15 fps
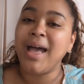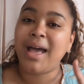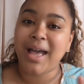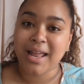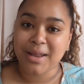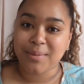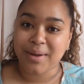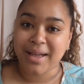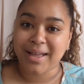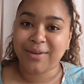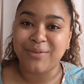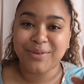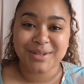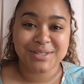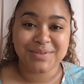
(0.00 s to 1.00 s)
Anyway,
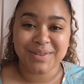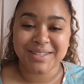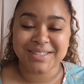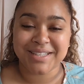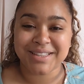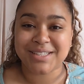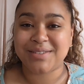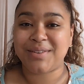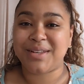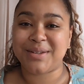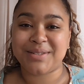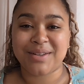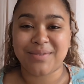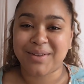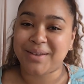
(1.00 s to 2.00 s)
first, if you guys like this video,
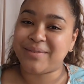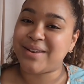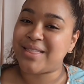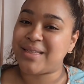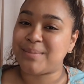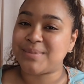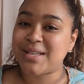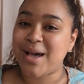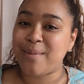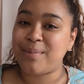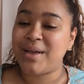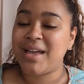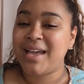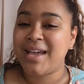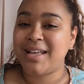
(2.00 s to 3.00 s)
definitely give it a thumbs
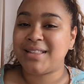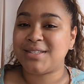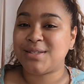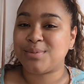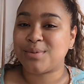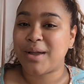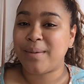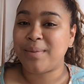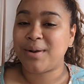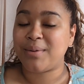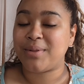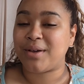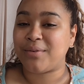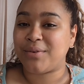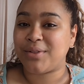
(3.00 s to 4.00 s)
up. Hit the subscribe button
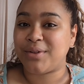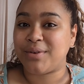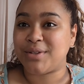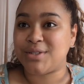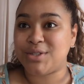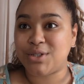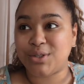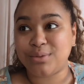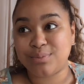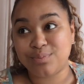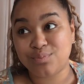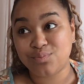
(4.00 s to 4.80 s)
without further ado.